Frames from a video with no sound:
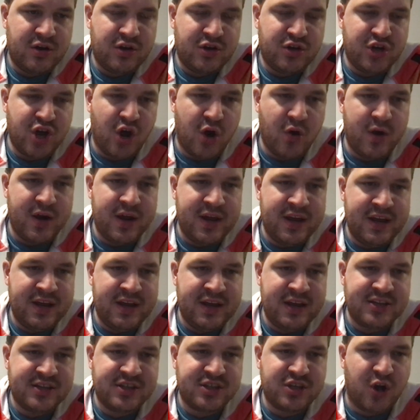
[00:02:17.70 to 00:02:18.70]
Tony
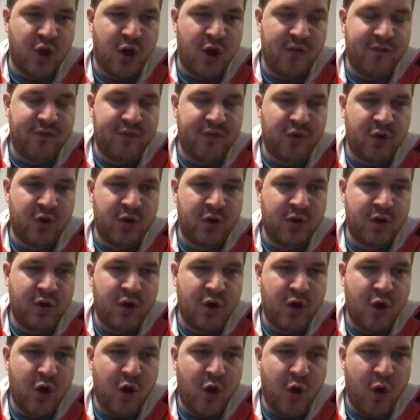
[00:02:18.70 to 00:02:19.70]
gets called for
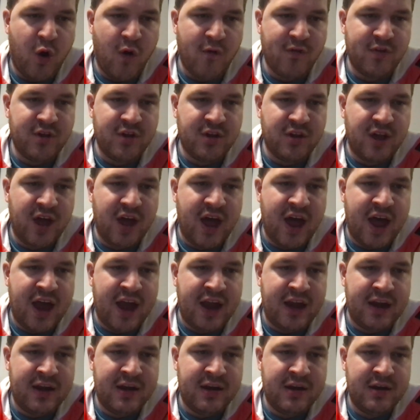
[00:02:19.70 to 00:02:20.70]
over the
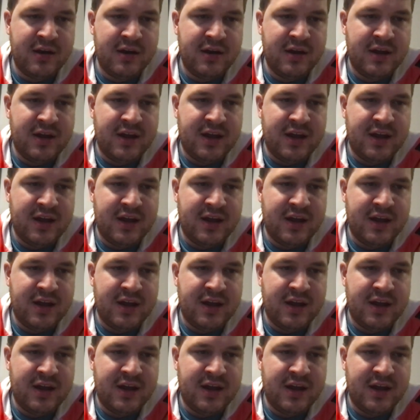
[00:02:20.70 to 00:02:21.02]
line.